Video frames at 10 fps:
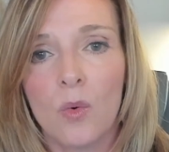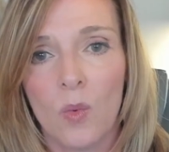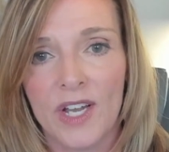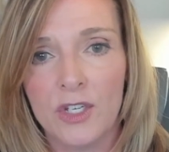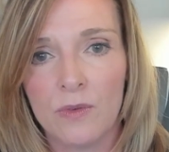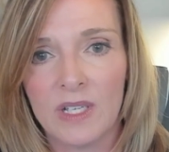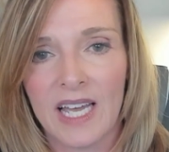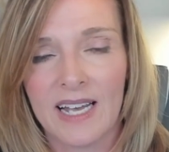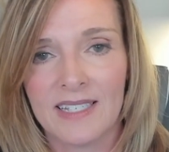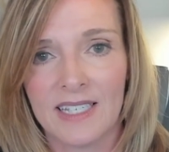When you
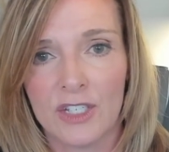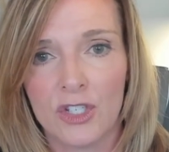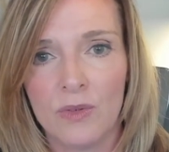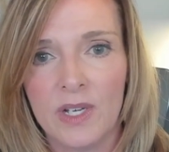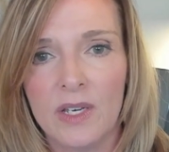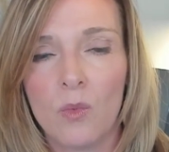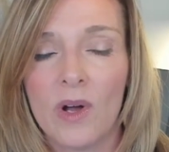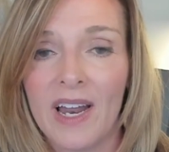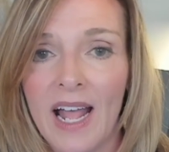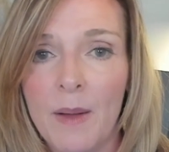relax into it,
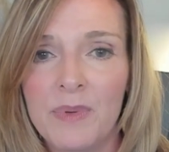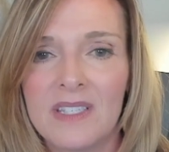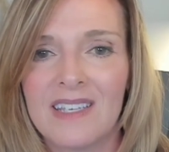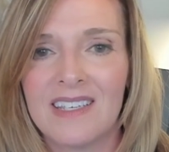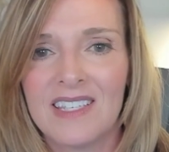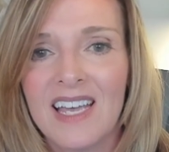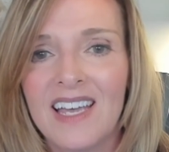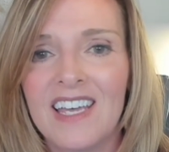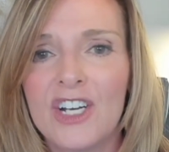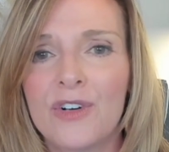what happens is
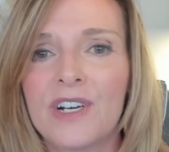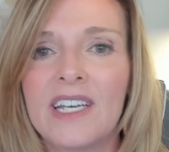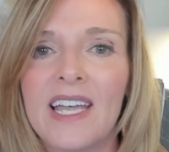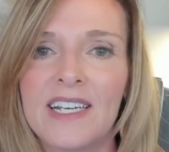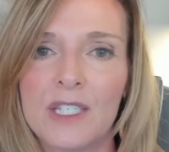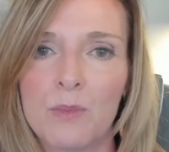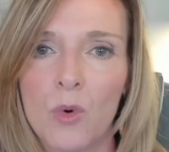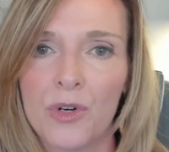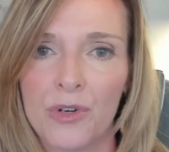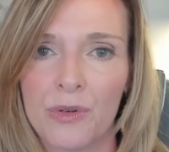it creates
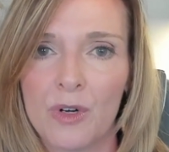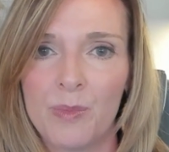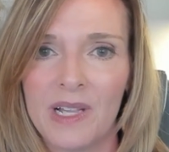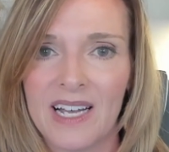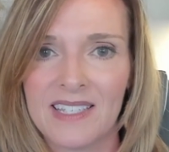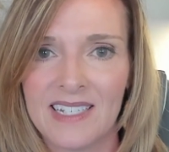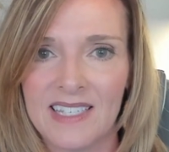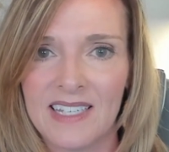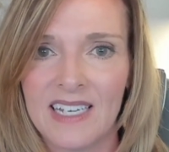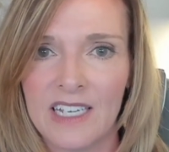more
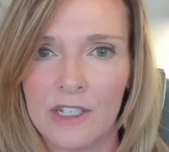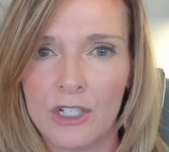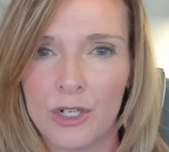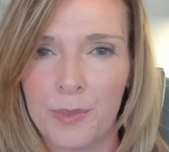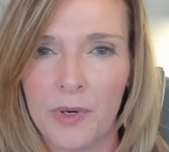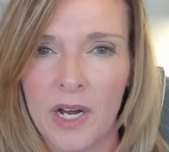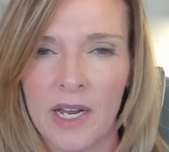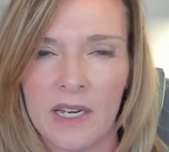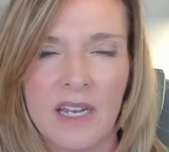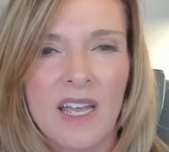neuroplasticity in your
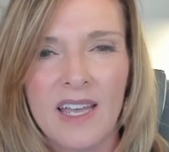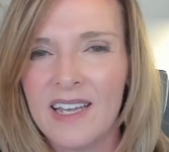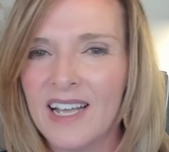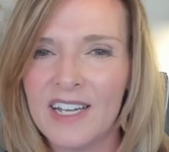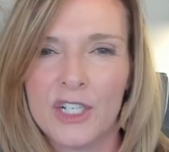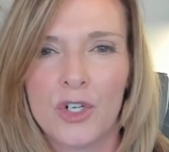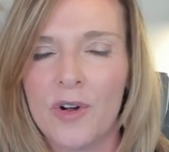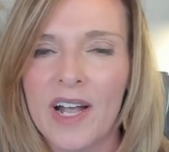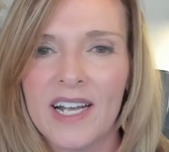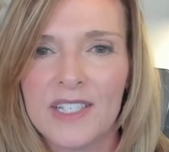brain. It kind of
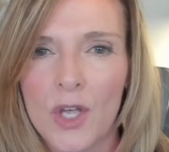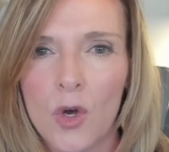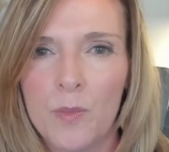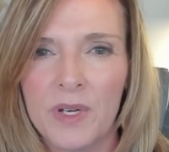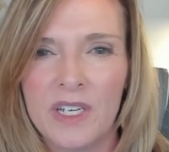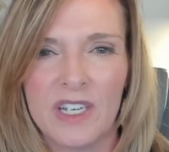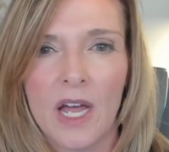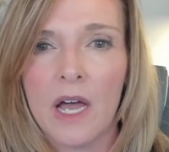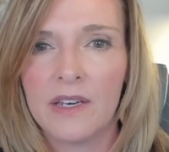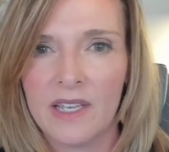cracks open
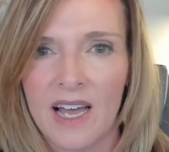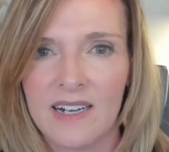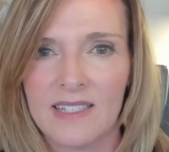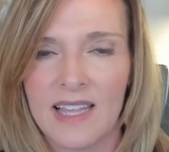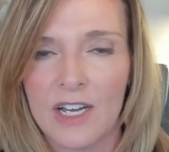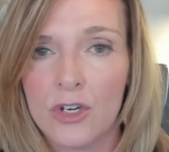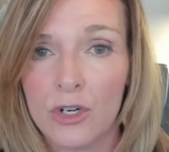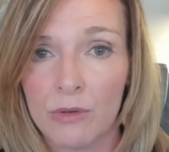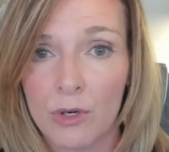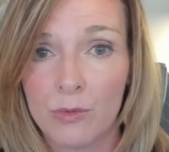and unlocks that
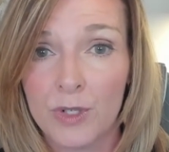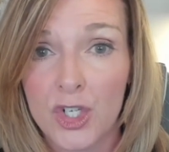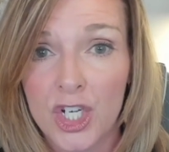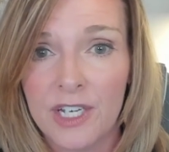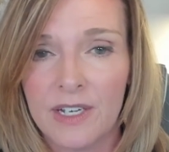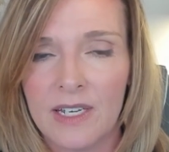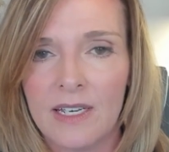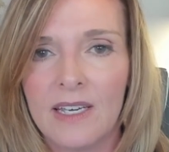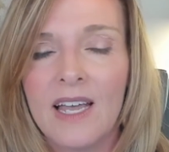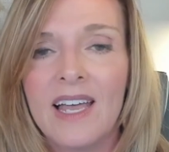
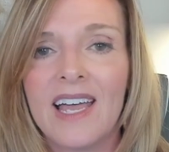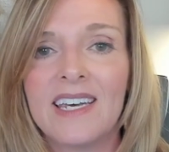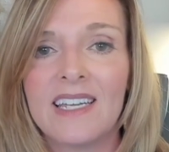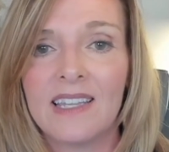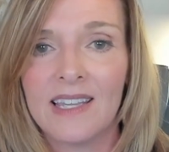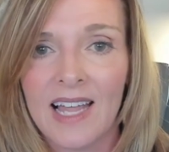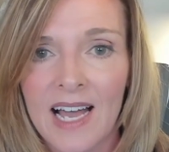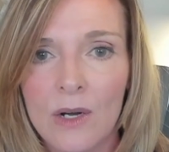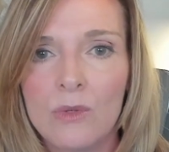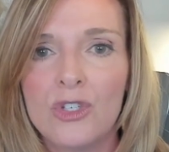neurorigidity, and it
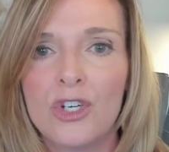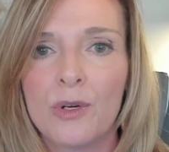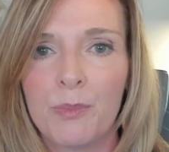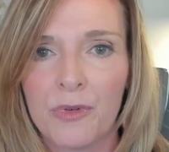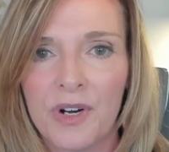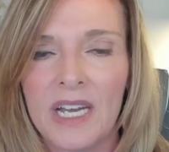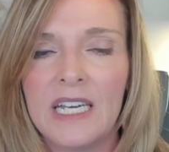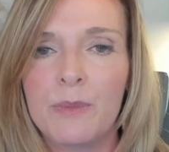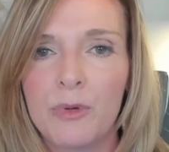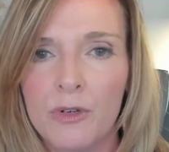allows your
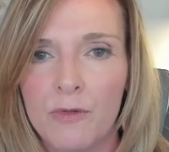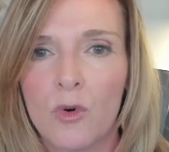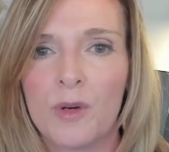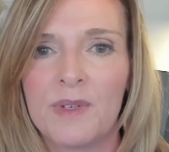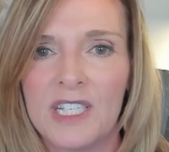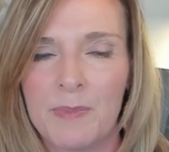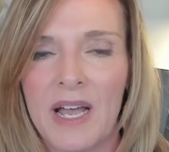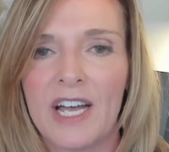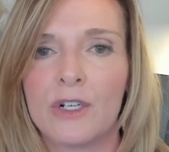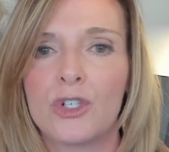brain performance
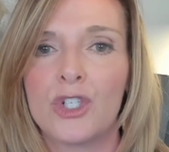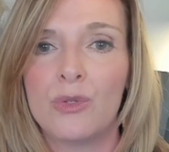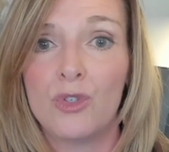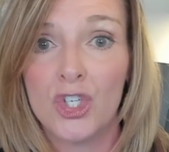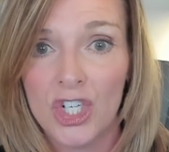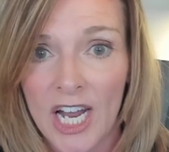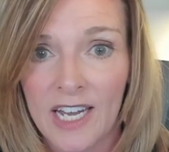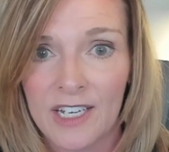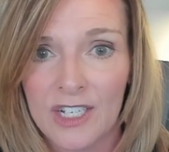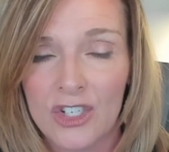pattern to
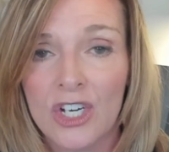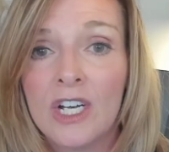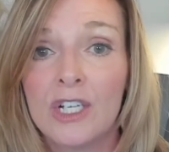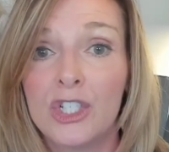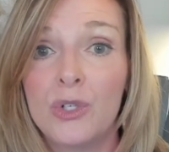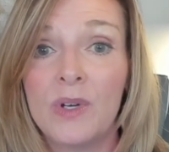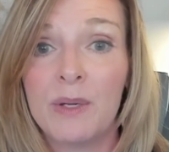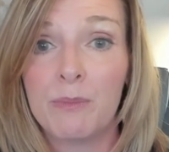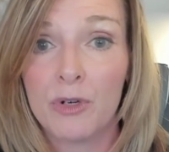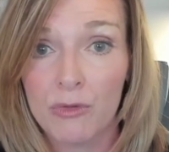change, to
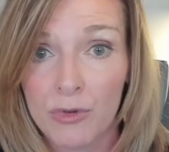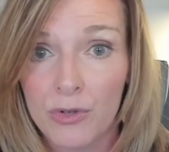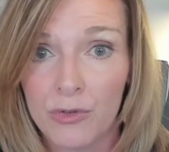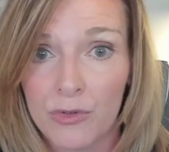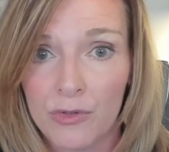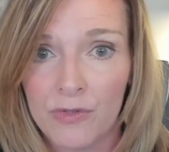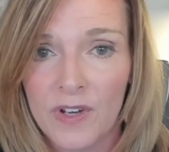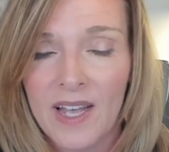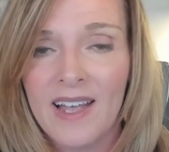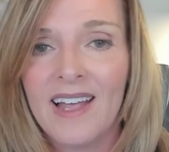
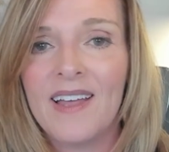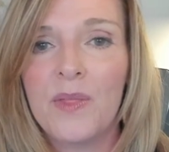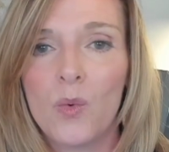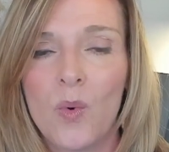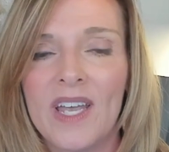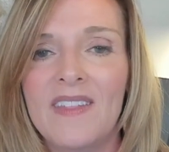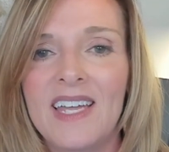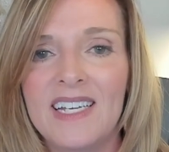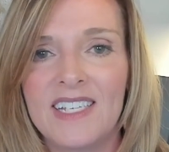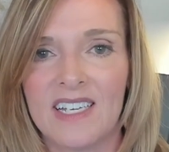improve. And the way
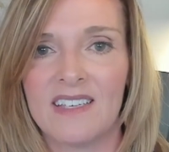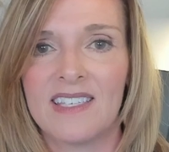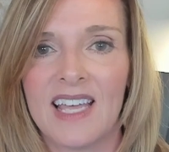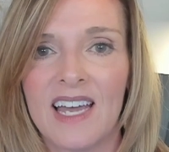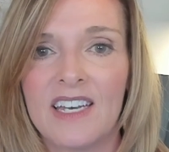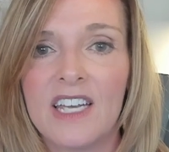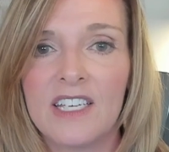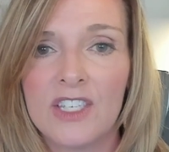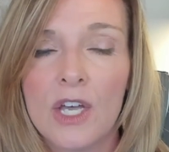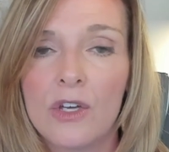that it does that
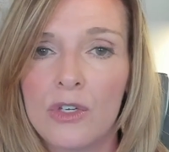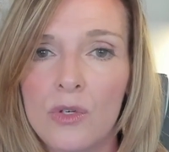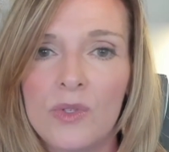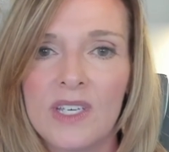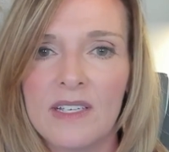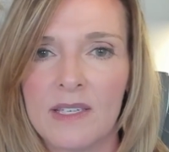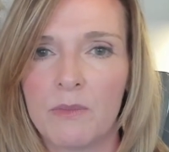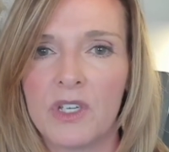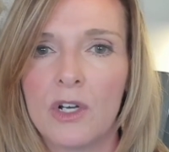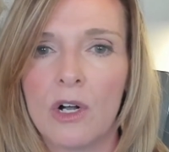is using
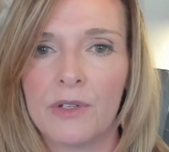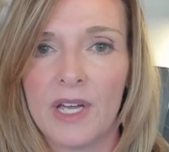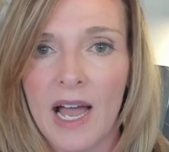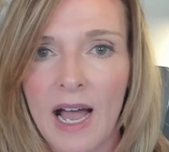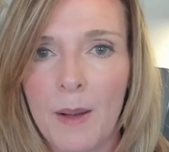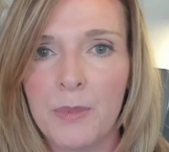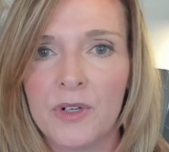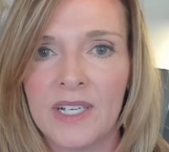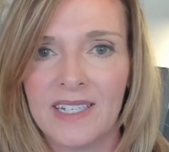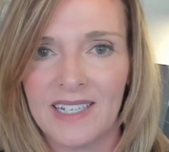something called
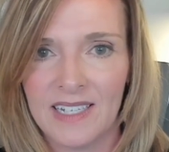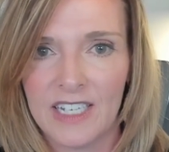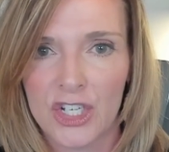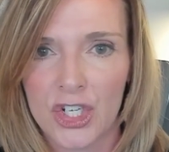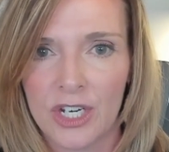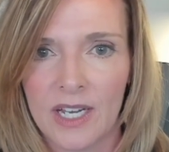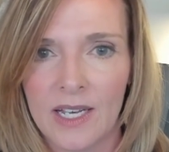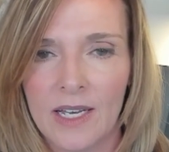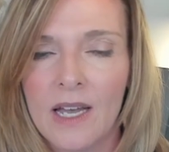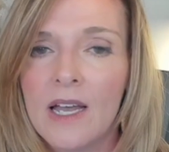operant
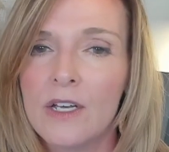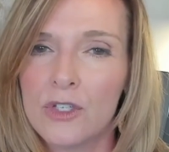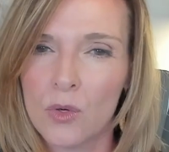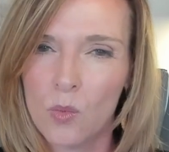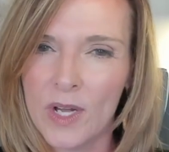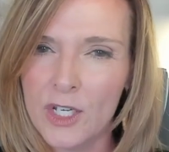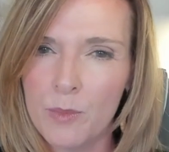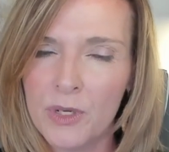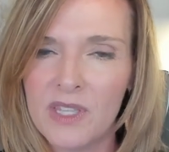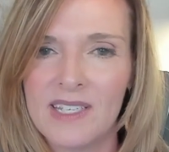conditioning. So when
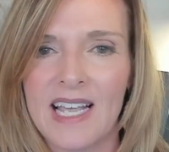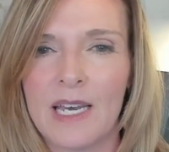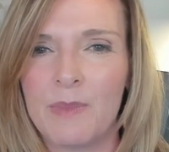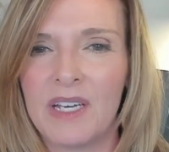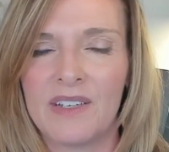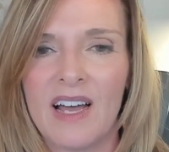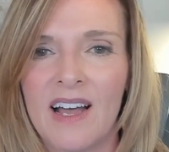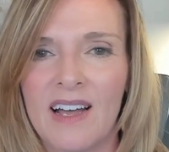you put this headband